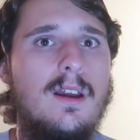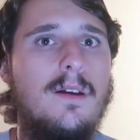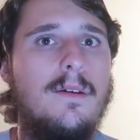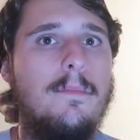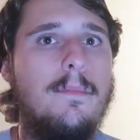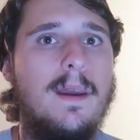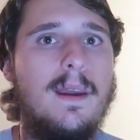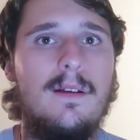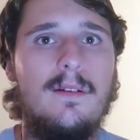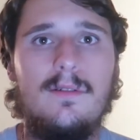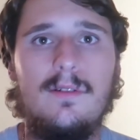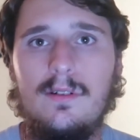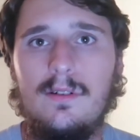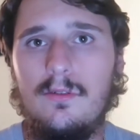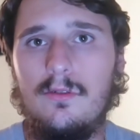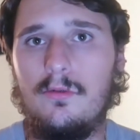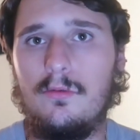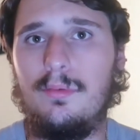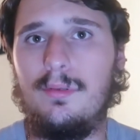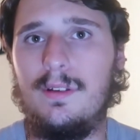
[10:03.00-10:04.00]
parent
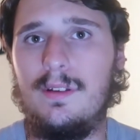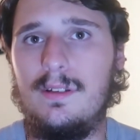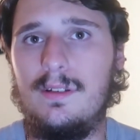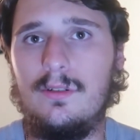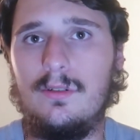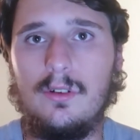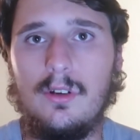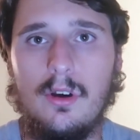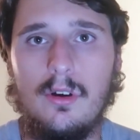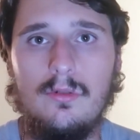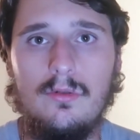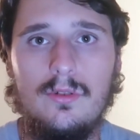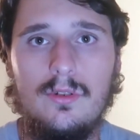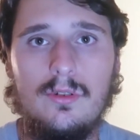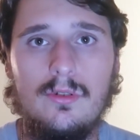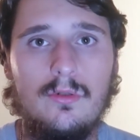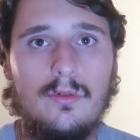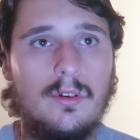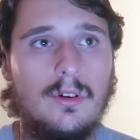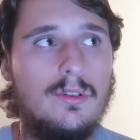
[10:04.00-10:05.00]
or please your
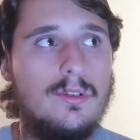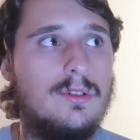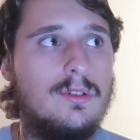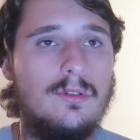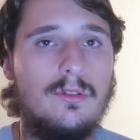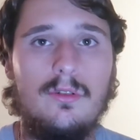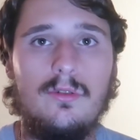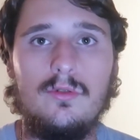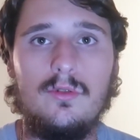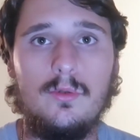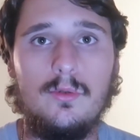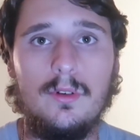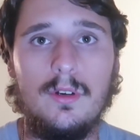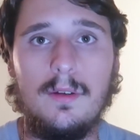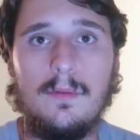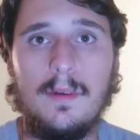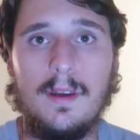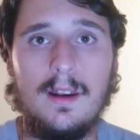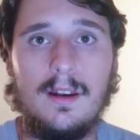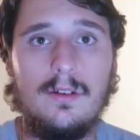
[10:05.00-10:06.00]
coach, or else your coach will
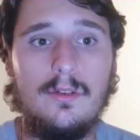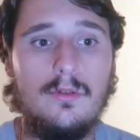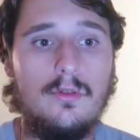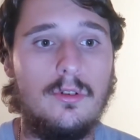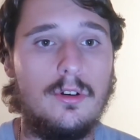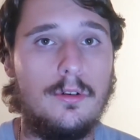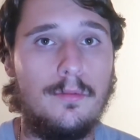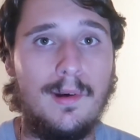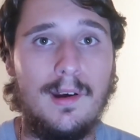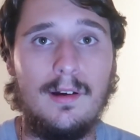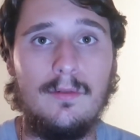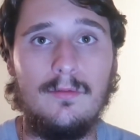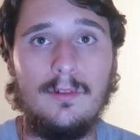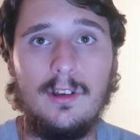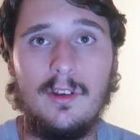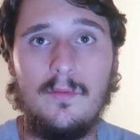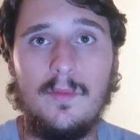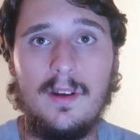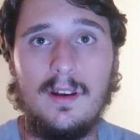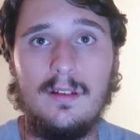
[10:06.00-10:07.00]
get mad at you or your parent will
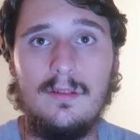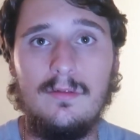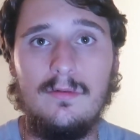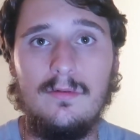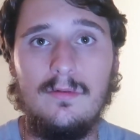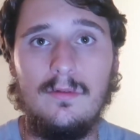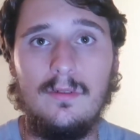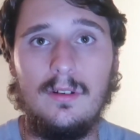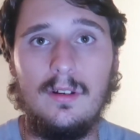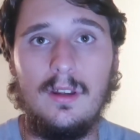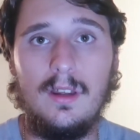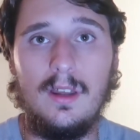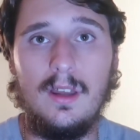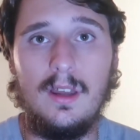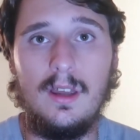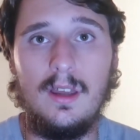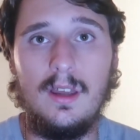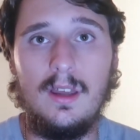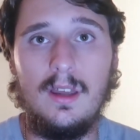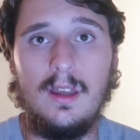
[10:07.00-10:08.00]
get mad at you,
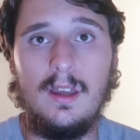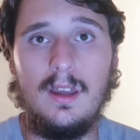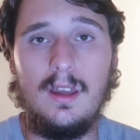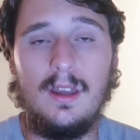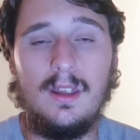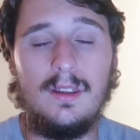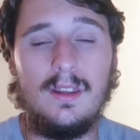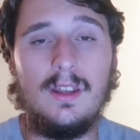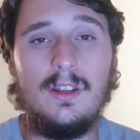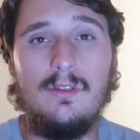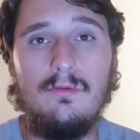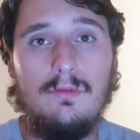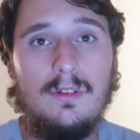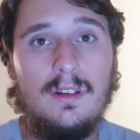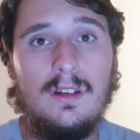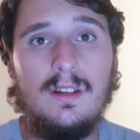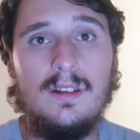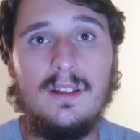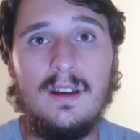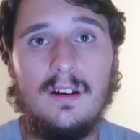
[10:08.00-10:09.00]
then you
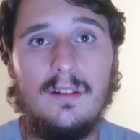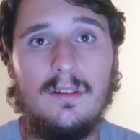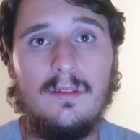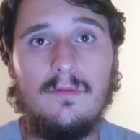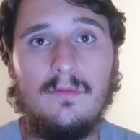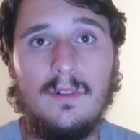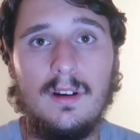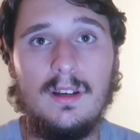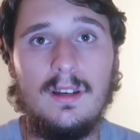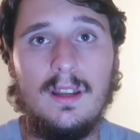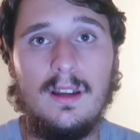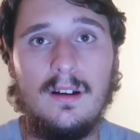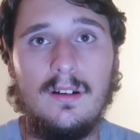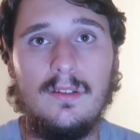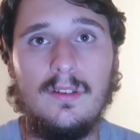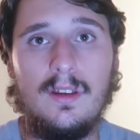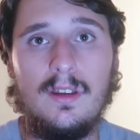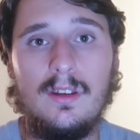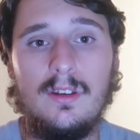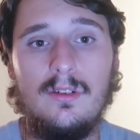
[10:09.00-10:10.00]
need to tell them right now
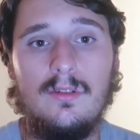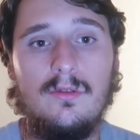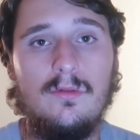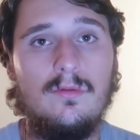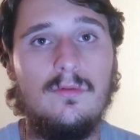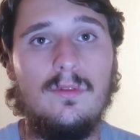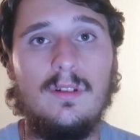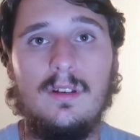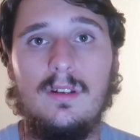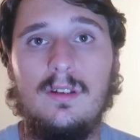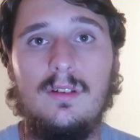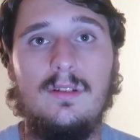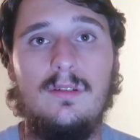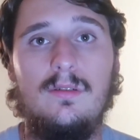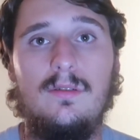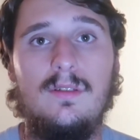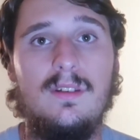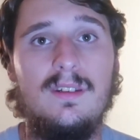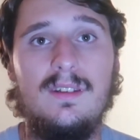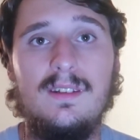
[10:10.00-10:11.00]
that
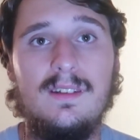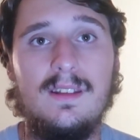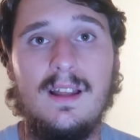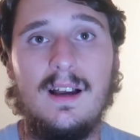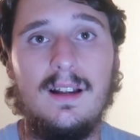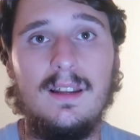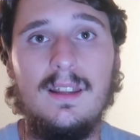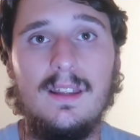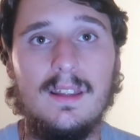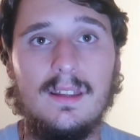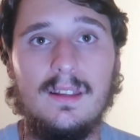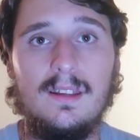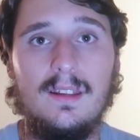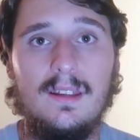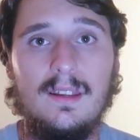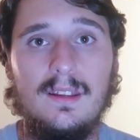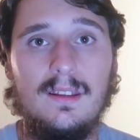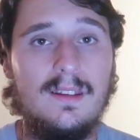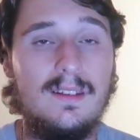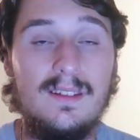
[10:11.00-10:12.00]
this is not it.
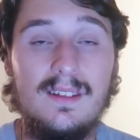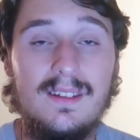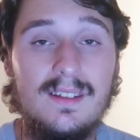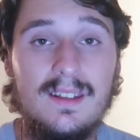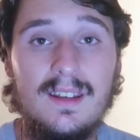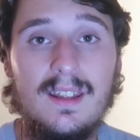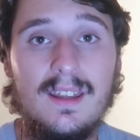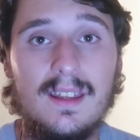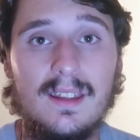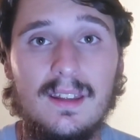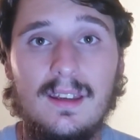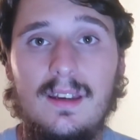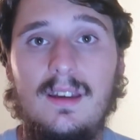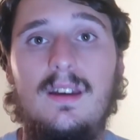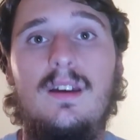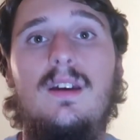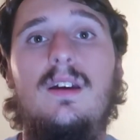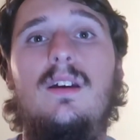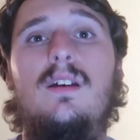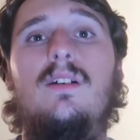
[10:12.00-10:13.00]
This isn't it.
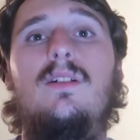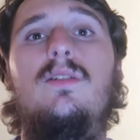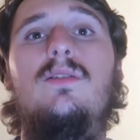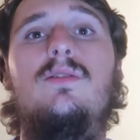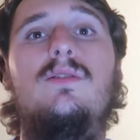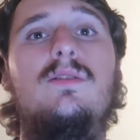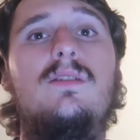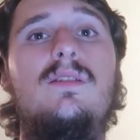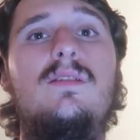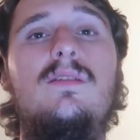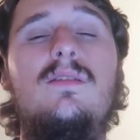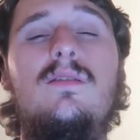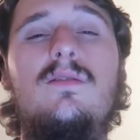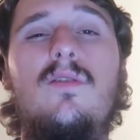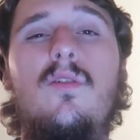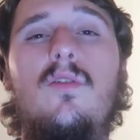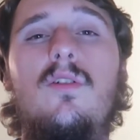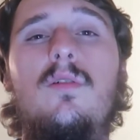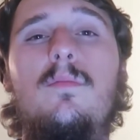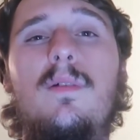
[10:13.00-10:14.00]
Because this is
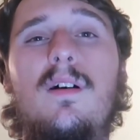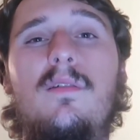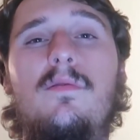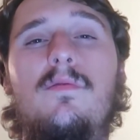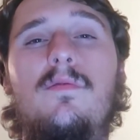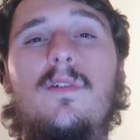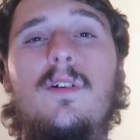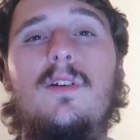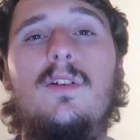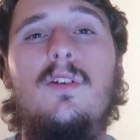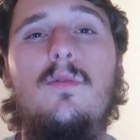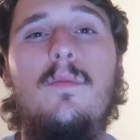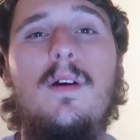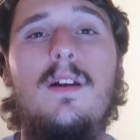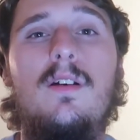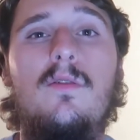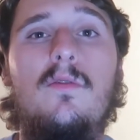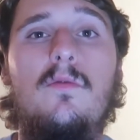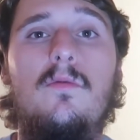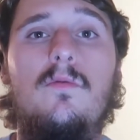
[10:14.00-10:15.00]
all about fun no
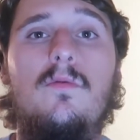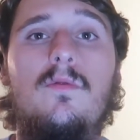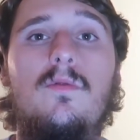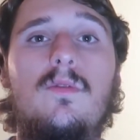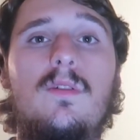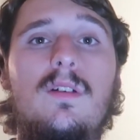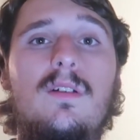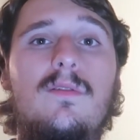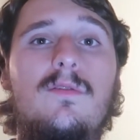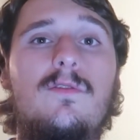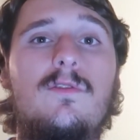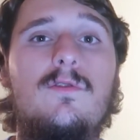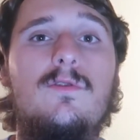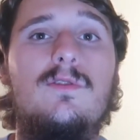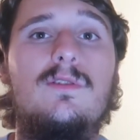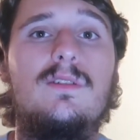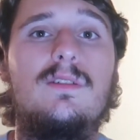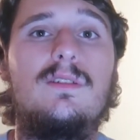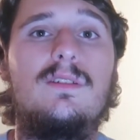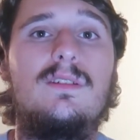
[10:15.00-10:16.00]
matter if you
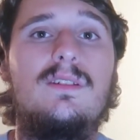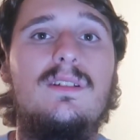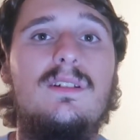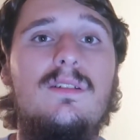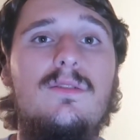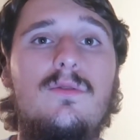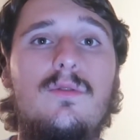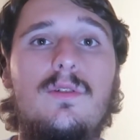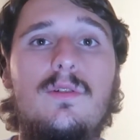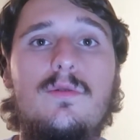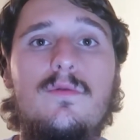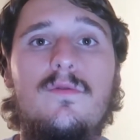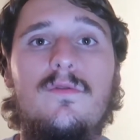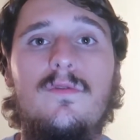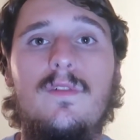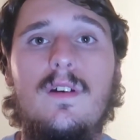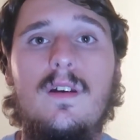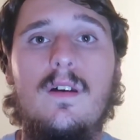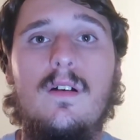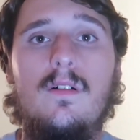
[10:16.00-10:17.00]
succeed or you
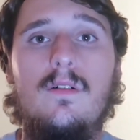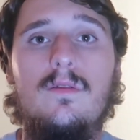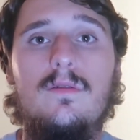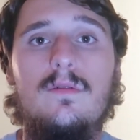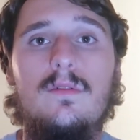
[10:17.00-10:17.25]
fail.